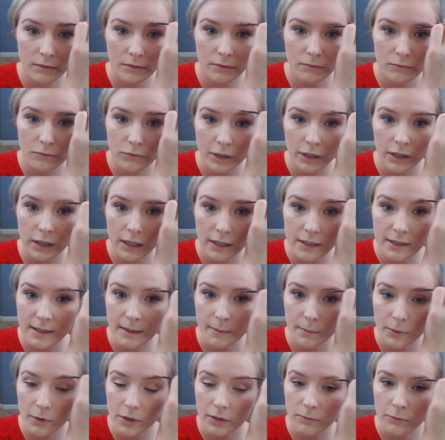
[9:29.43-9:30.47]
really
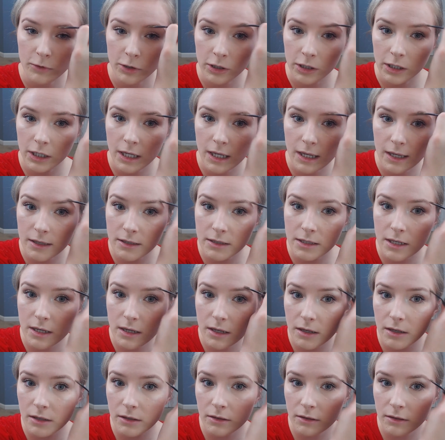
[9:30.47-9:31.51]
simple and really easy.